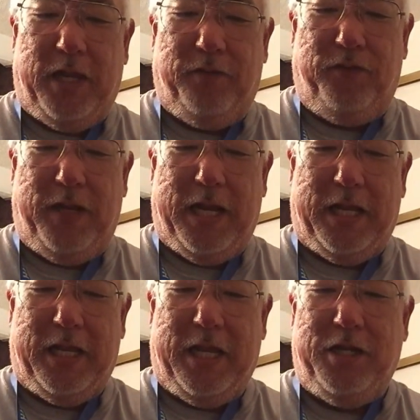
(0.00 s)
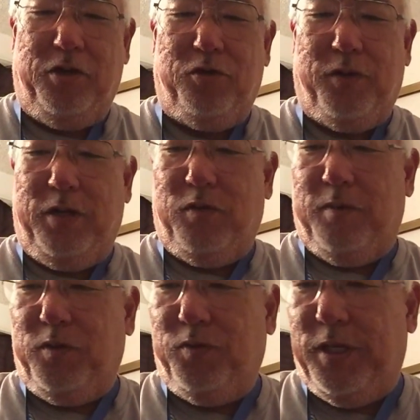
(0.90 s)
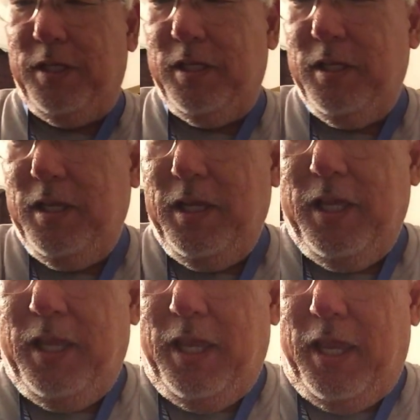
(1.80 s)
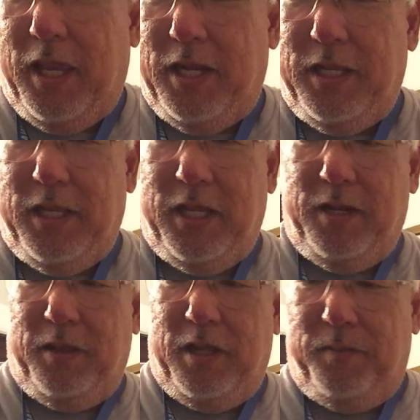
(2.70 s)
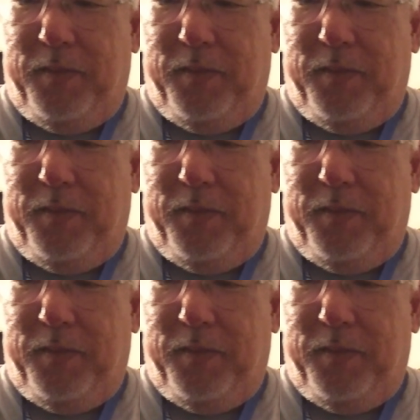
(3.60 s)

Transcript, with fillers: 9 feet. I kind of know already what I'm doing. And in a